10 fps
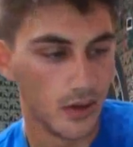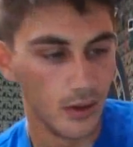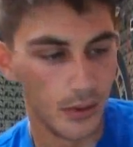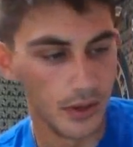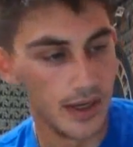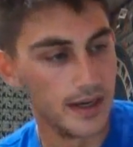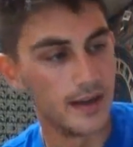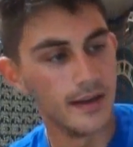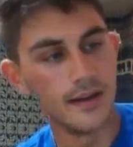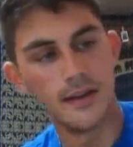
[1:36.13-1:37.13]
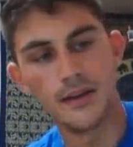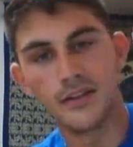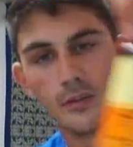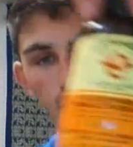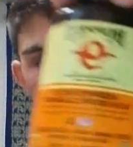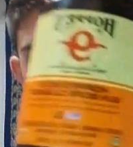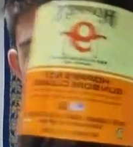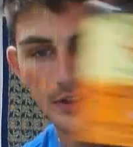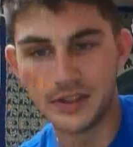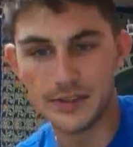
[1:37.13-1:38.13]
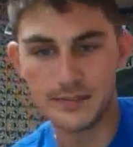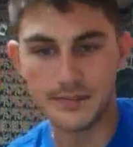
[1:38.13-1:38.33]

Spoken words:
You'll need some solvent,